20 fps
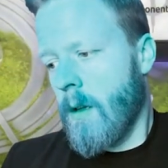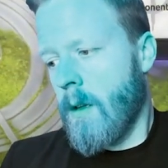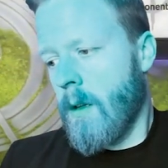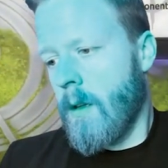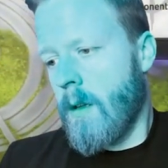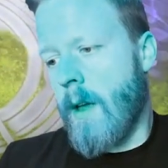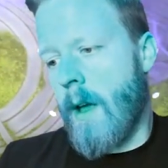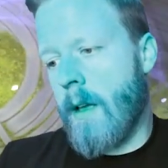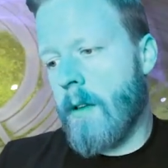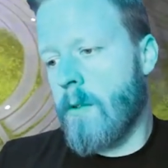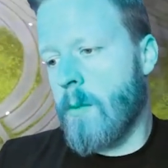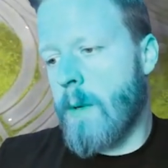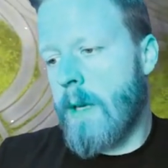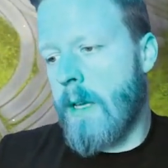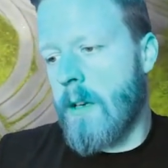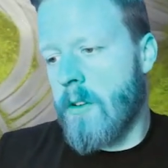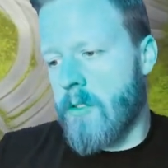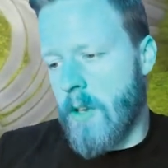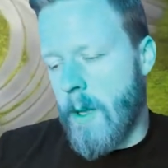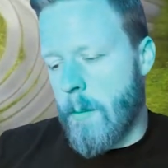Yeah, so we
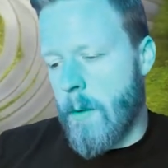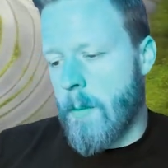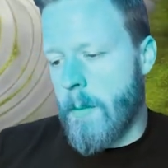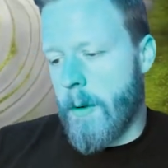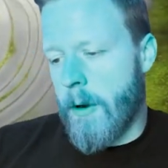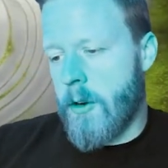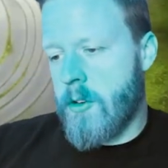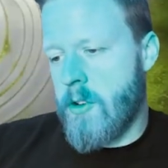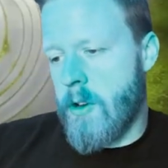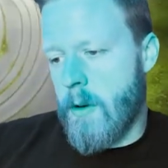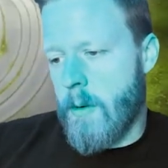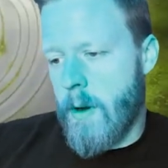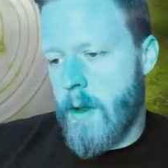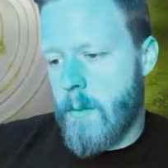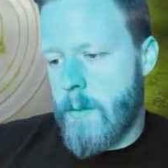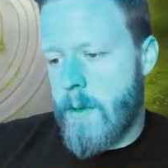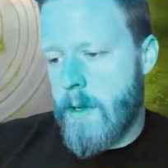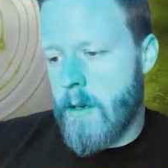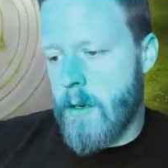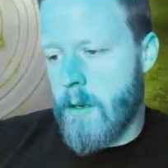can just double March here, right?
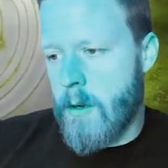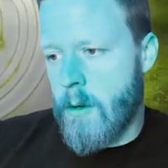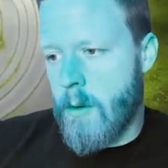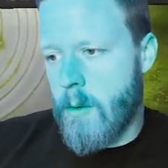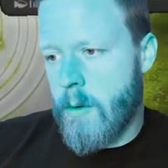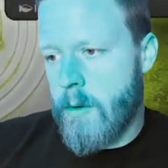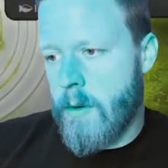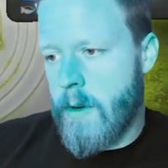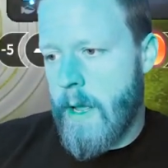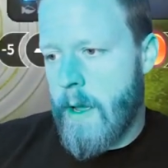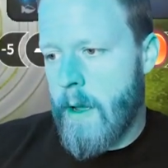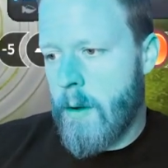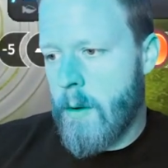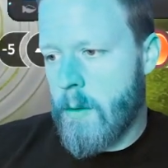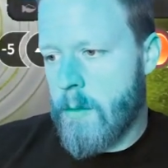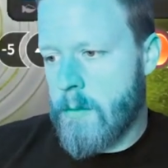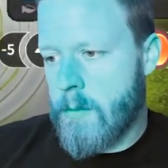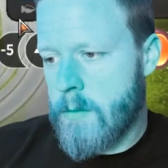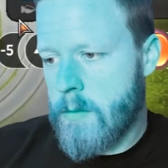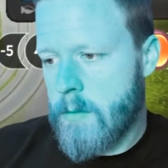We can go now